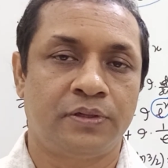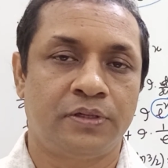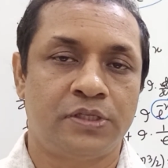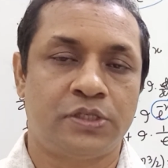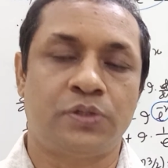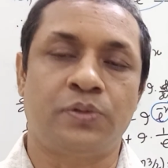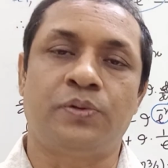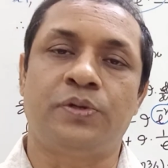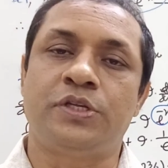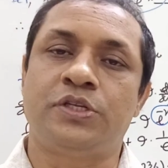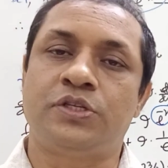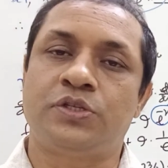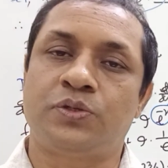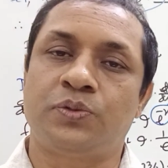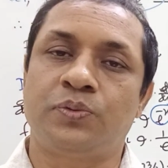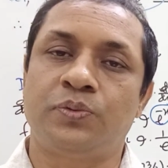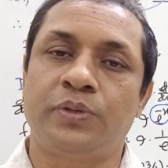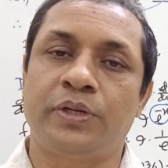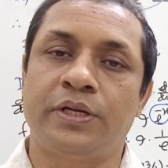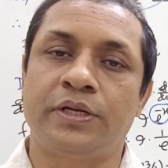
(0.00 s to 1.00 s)
So
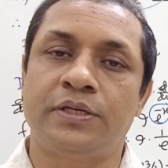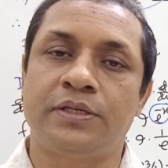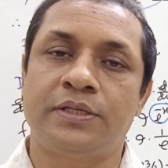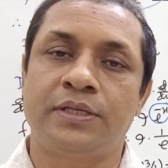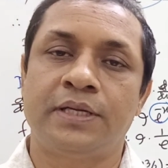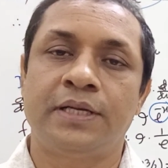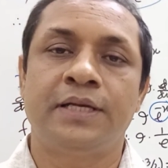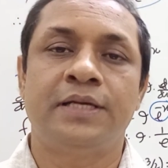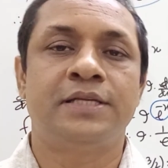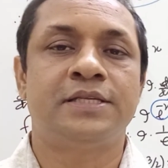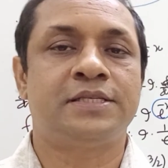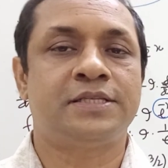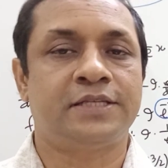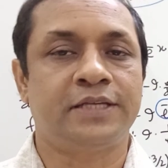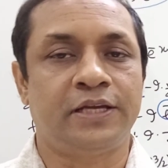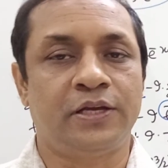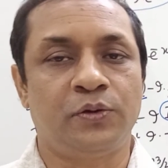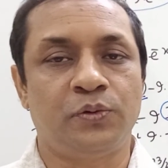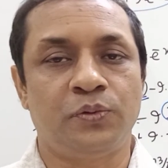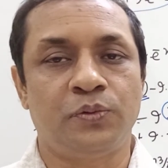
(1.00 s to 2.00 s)
student,
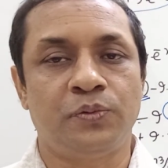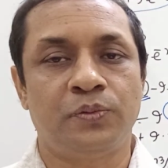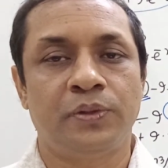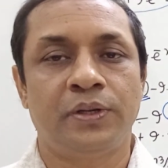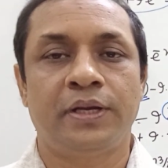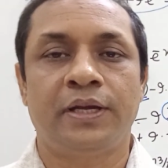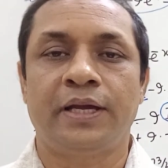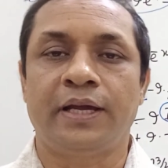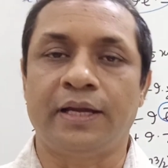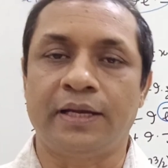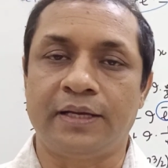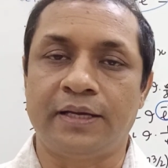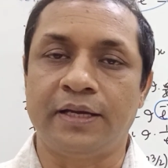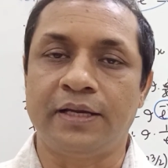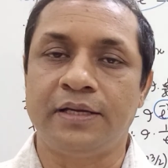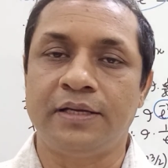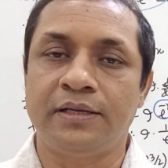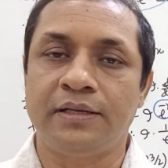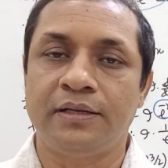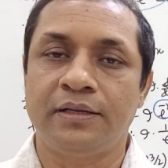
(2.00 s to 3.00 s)
see you
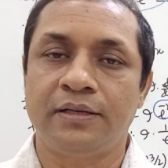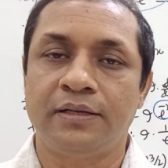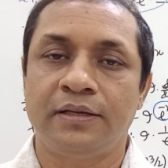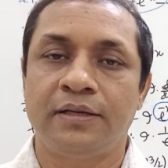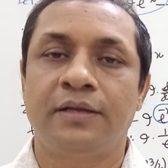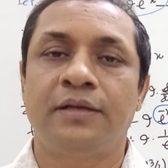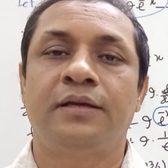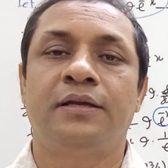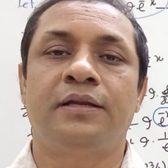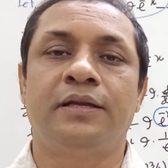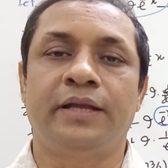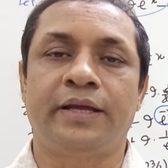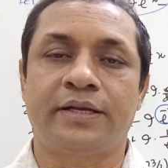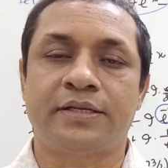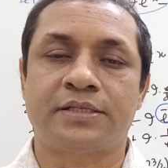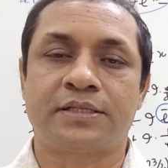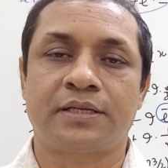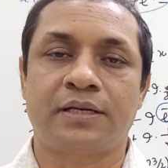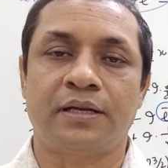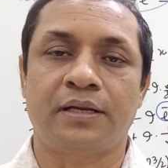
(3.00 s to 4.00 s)
again
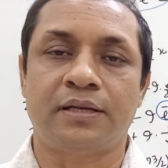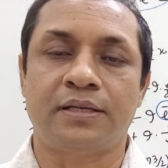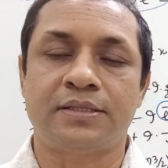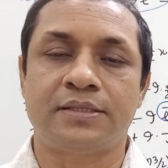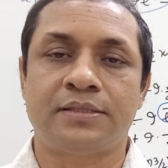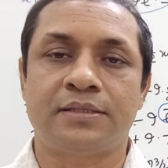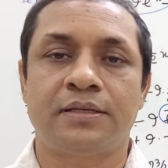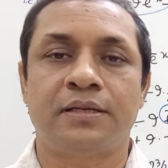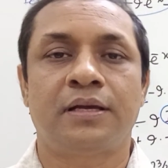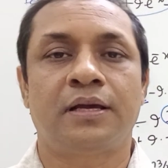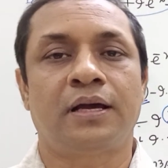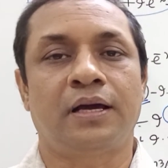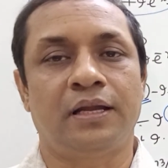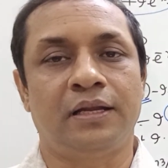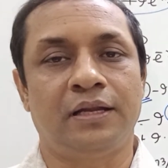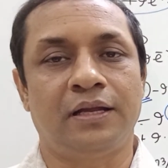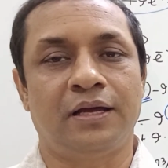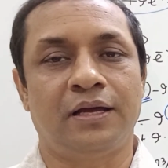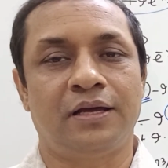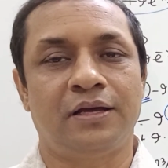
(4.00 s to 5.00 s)
next class.
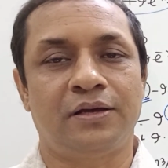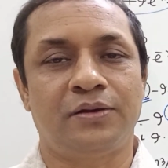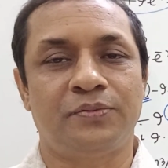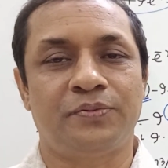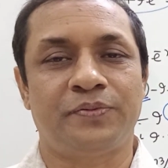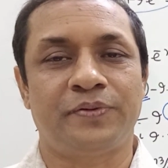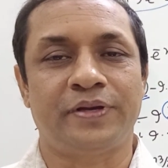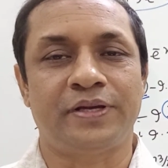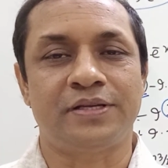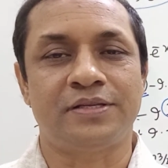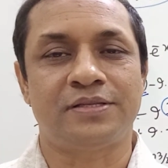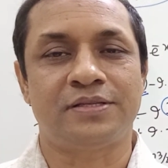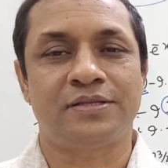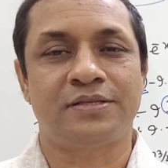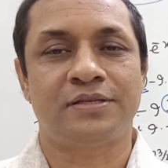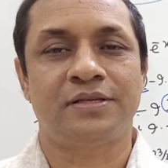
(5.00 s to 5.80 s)
Allah Hafiz.